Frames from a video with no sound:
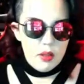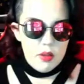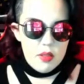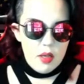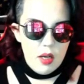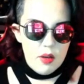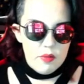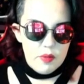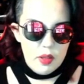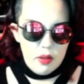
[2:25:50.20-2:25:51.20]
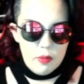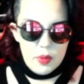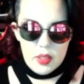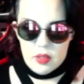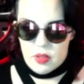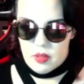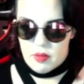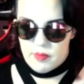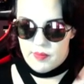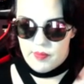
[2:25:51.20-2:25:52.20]
It looks off here, but that's
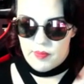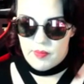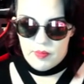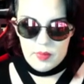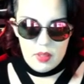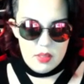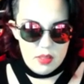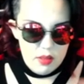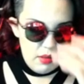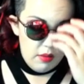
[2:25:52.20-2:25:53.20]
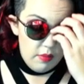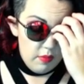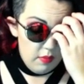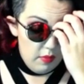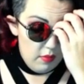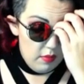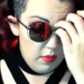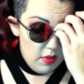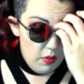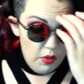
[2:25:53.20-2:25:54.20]
just because it's all
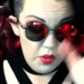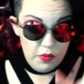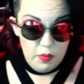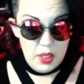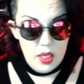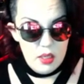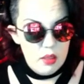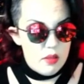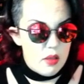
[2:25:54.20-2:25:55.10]
squished from the editing